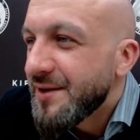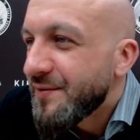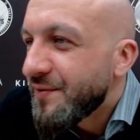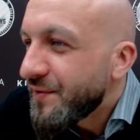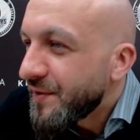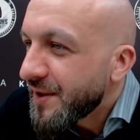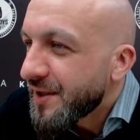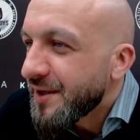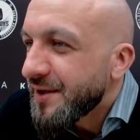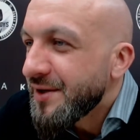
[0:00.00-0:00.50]

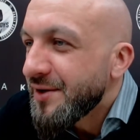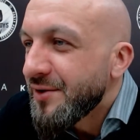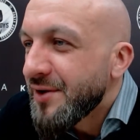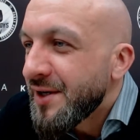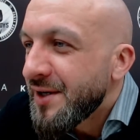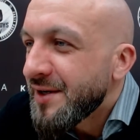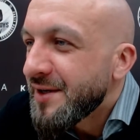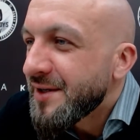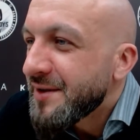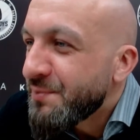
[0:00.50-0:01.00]
Fuck, you
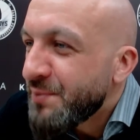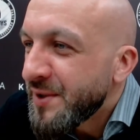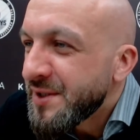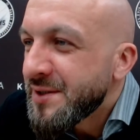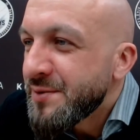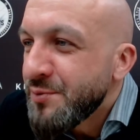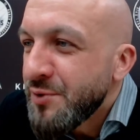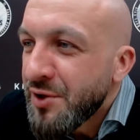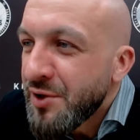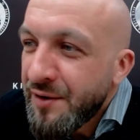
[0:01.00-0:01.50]
gonna
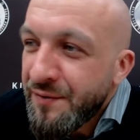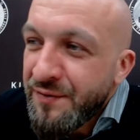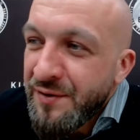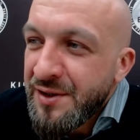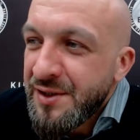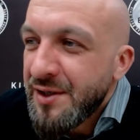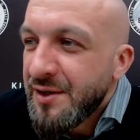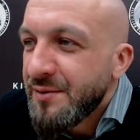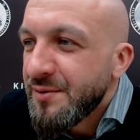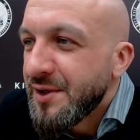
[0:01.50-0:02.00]
piss me off right
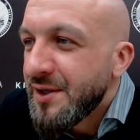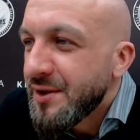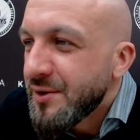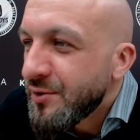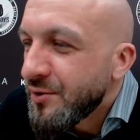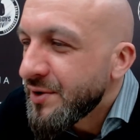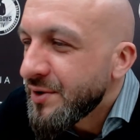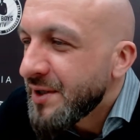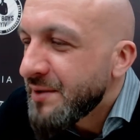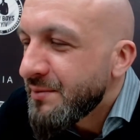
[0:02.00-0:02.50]
now? I'm gonna
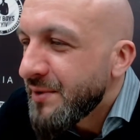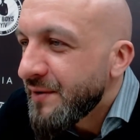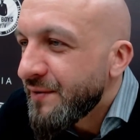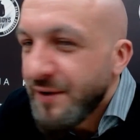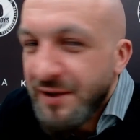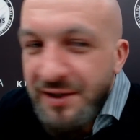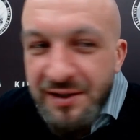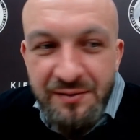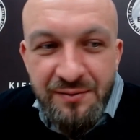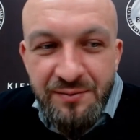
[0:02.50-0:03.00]
go get my
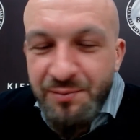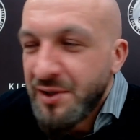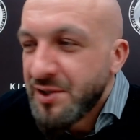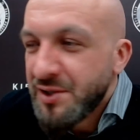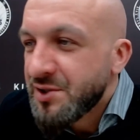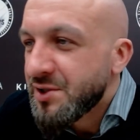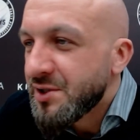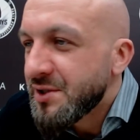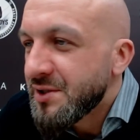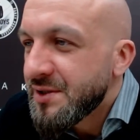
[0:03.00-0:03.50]
fucking
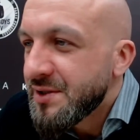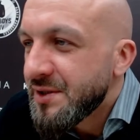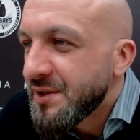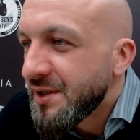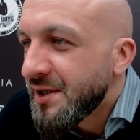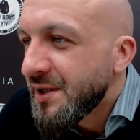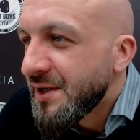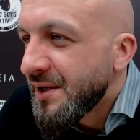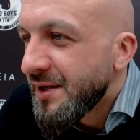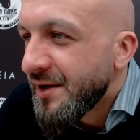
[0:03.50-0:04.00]
pictures
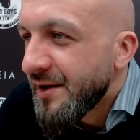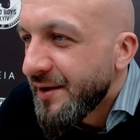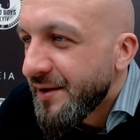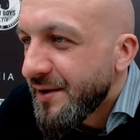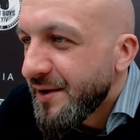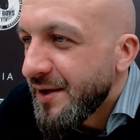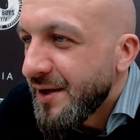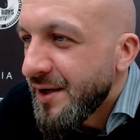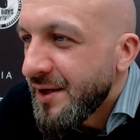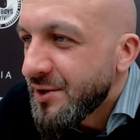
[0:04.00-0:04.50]

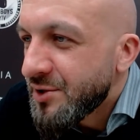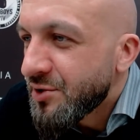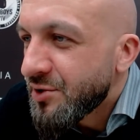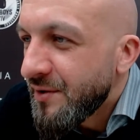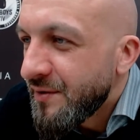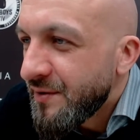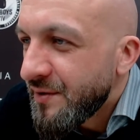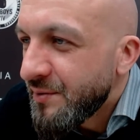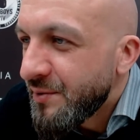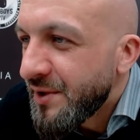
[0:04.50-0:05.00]
and show
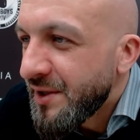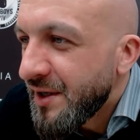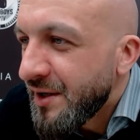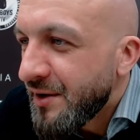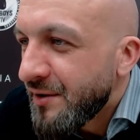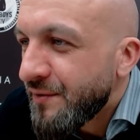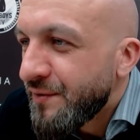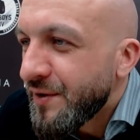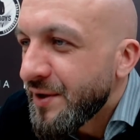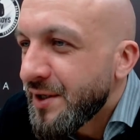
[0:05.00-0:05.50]
everybody
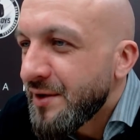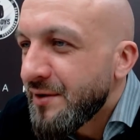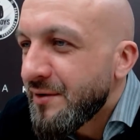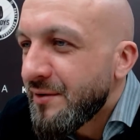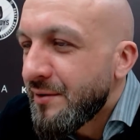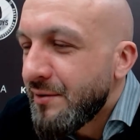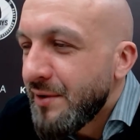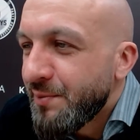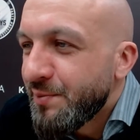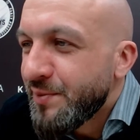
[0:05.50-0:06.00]
how fucking
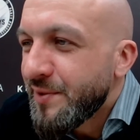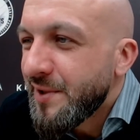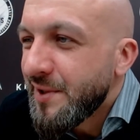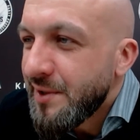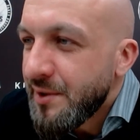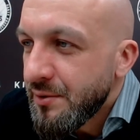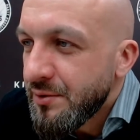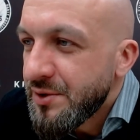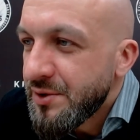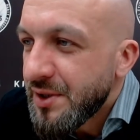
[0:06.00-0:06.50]
ripped,
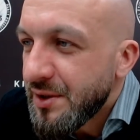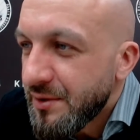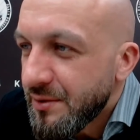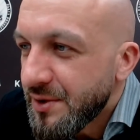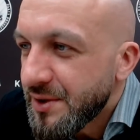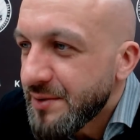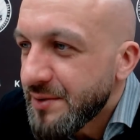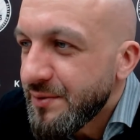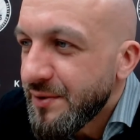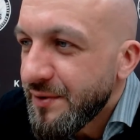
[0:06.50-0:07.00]
huge I
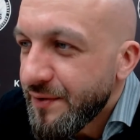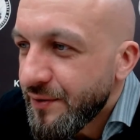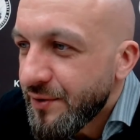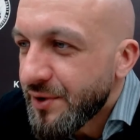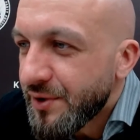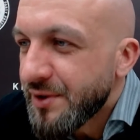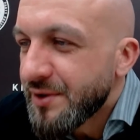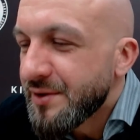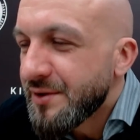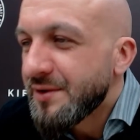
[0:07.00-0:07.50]
was
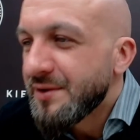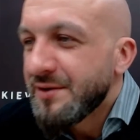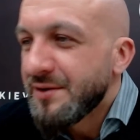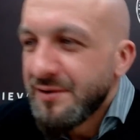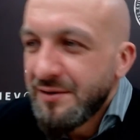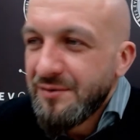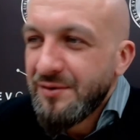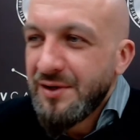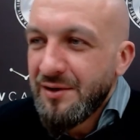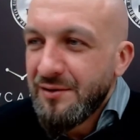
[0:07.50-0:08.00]
before
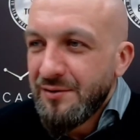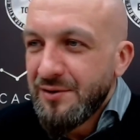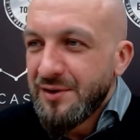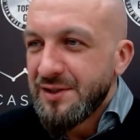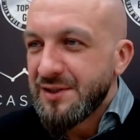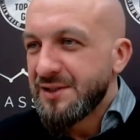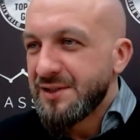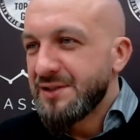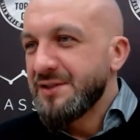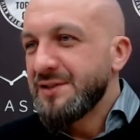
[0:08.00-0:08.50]
when I
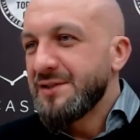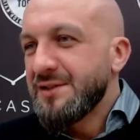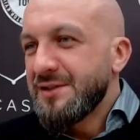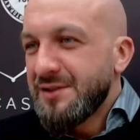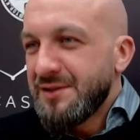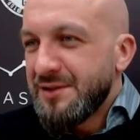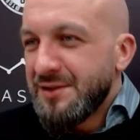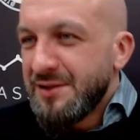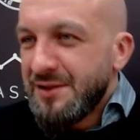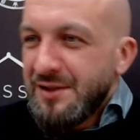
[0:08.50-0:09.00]
was
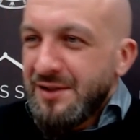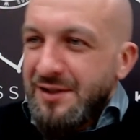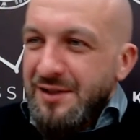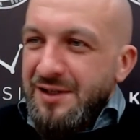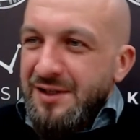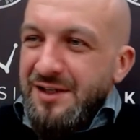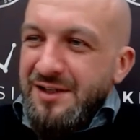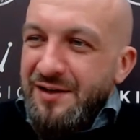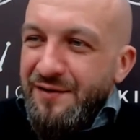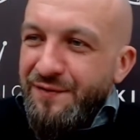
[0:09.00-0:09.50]

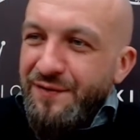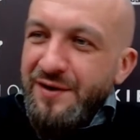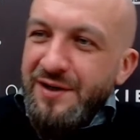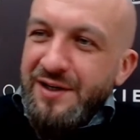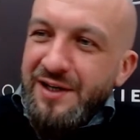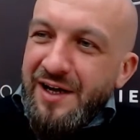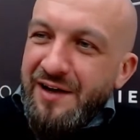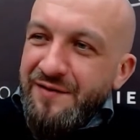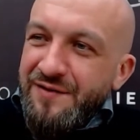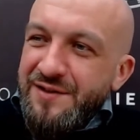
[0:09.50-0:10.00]
different
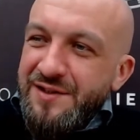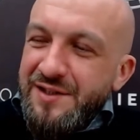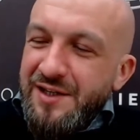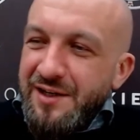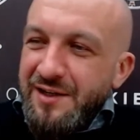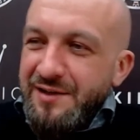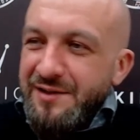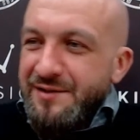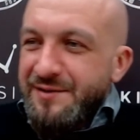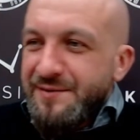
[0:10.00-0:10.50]

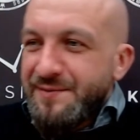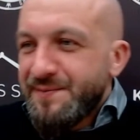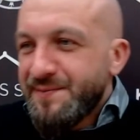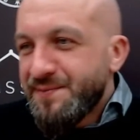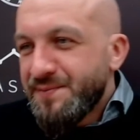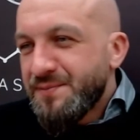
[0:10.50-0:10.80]
lifestyle.